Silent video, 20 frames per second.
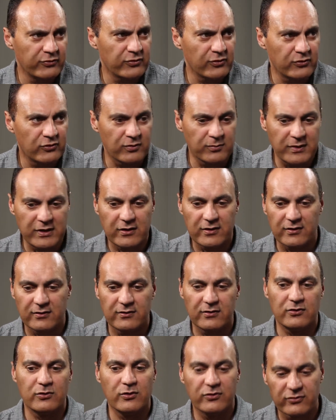So to me,
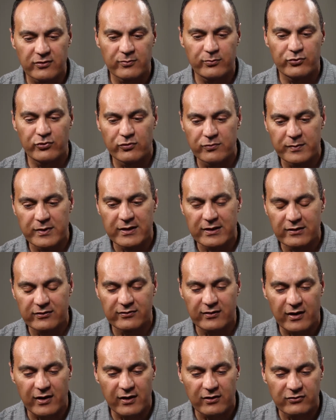continuous improvement is
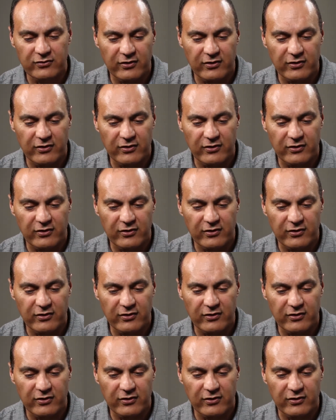not